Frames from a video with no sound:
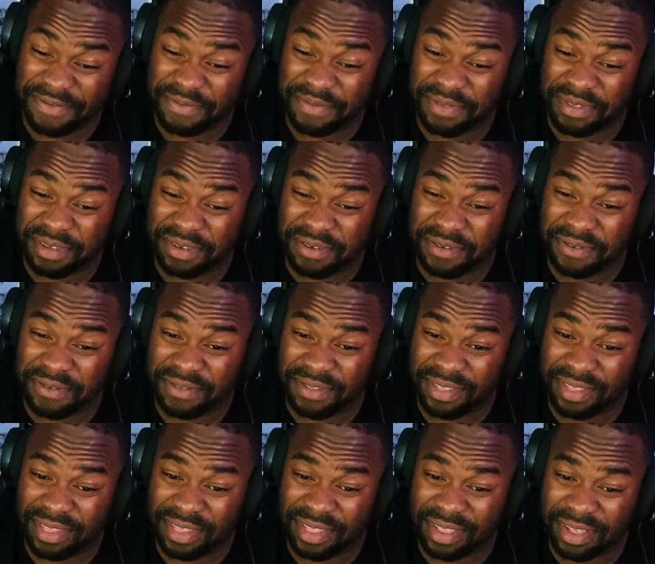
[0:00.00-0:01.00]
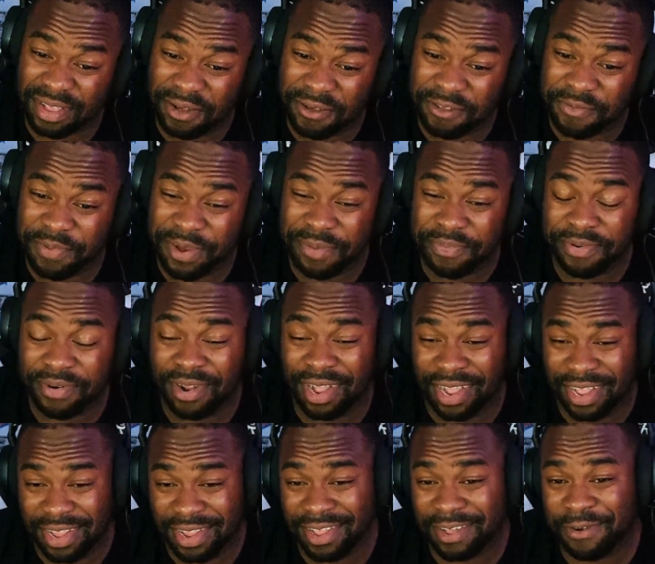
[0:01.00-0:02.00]
So ghost pepper, I
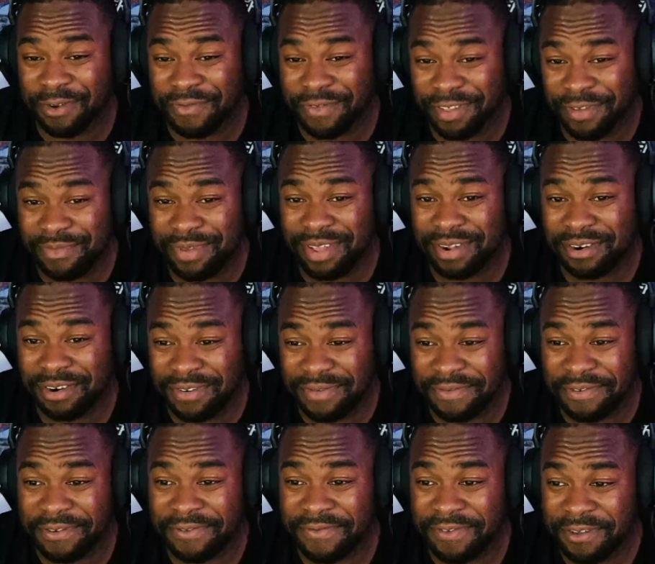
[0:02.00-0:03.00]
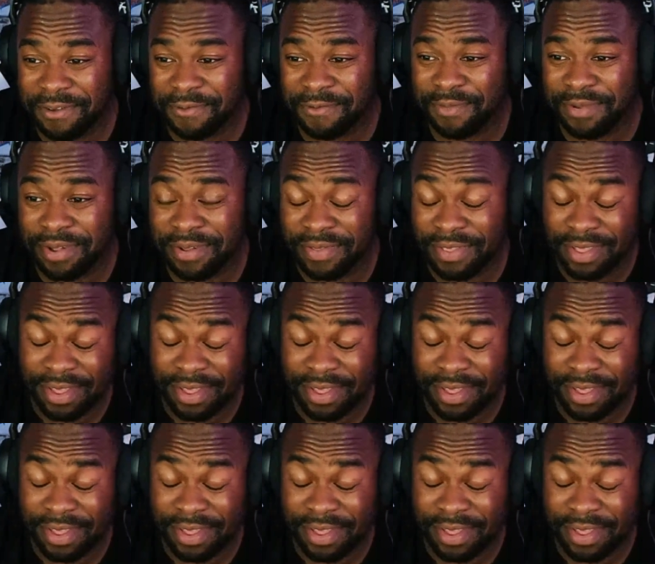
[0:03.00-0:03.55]
could deal with it. You'd be hurting for a few, but...